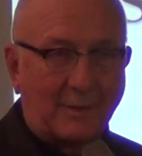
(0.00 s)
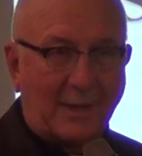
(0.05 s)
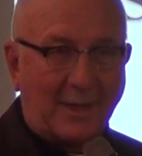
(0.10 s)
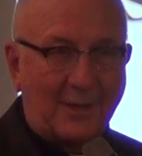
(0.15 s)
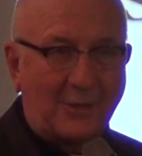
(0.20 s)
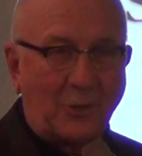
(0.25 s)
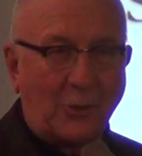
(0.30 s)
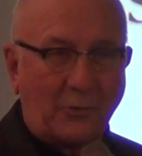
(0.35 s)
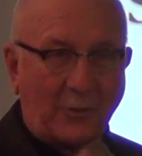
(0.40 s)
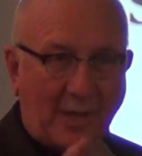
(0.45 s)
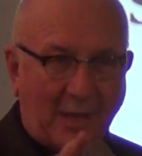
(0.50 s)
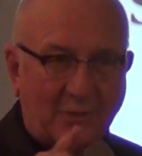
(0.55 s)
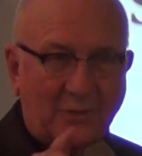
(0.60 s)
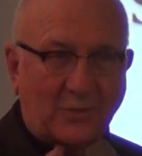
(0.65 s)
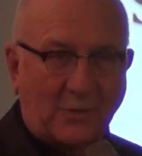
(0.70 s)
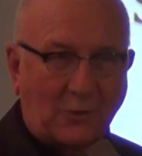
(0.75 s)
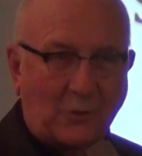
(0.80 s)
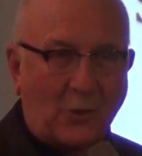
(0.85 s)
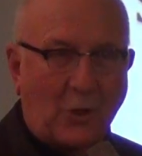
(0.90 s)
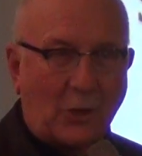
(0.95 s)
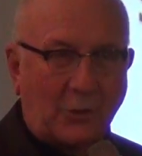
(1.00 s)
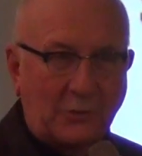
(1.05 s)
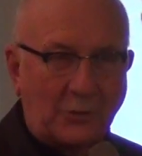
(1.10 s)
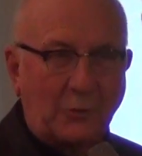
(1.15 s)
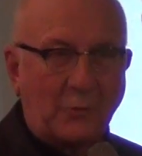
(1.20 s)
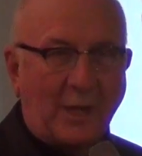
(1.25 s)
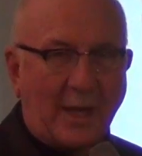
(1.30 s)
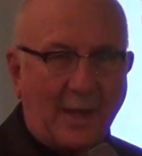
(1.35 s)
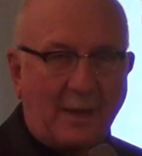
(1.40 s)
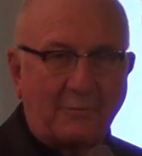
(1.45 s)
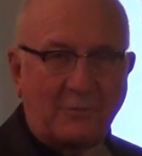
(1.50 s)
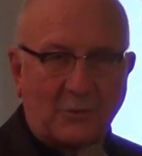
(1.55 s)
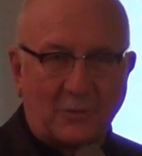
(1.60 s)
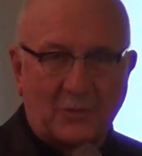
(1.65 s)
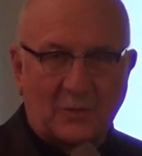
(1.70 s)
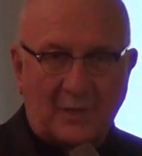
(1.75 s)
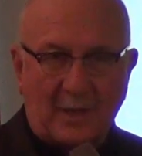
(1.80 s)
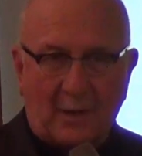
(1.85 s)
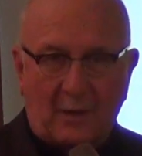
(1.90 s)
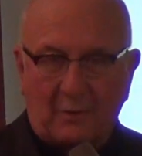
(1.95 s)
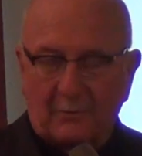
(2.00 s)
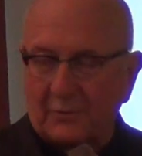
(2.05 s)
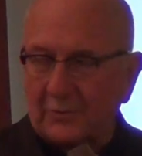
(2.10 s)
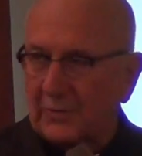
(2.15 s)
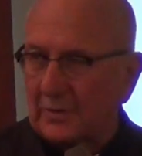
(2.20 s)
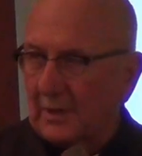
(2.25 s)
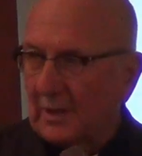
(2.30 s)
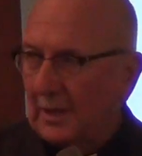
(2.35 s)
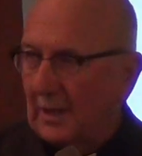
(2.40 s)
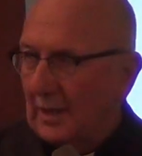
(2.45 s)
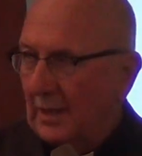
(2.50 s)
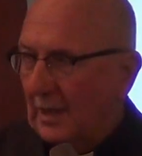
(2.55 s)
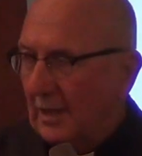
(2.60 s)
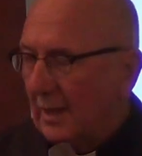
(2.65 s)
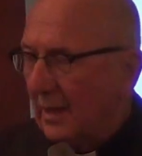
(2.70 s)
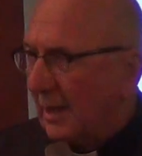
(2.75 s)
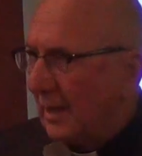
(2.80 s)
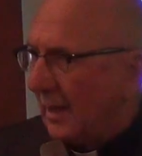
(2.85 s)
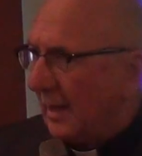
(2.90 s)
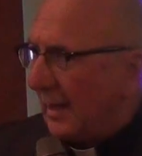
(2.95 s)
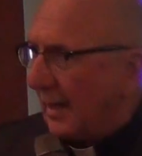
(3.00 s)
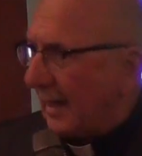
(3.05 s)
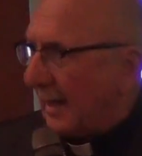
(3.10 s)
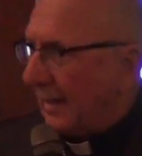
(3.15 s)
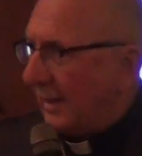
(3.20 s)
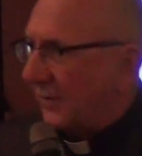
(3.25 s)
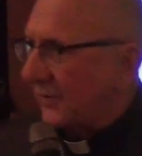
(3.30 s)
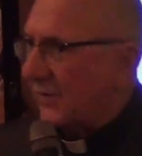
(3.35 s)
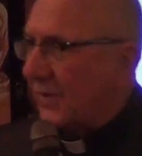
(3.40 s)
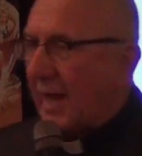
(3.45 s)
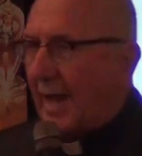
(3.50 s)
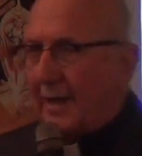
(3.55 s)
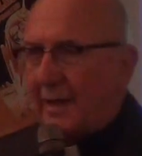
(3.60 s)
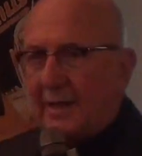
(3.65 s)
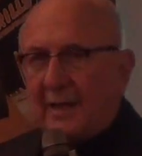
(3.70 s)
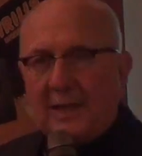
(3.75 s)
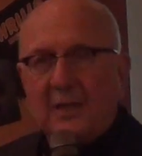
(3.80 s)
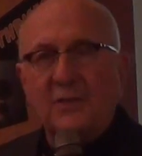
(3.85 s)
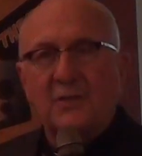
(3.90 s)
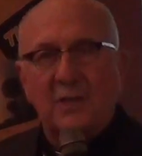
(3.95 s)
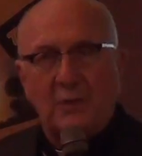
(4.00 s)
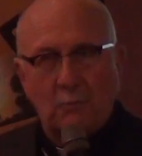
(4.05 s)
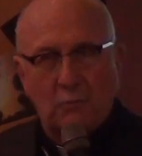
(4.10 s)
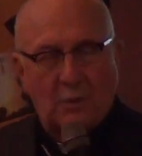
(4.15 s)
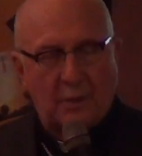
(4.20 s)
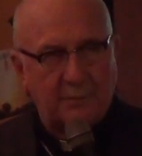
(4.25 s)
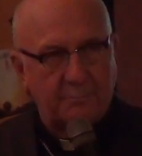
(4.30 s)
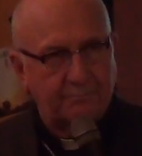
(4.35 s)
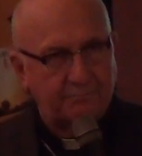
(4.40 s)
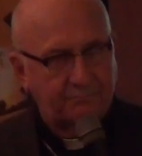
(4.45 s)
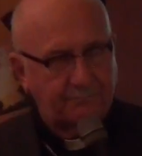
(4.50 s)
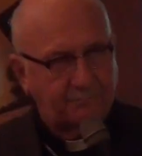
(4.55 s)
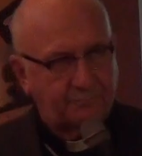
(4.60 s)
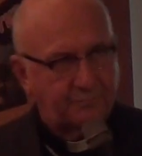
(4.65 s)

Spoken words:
I know that's the call you have yourselves. And it's not an easy one.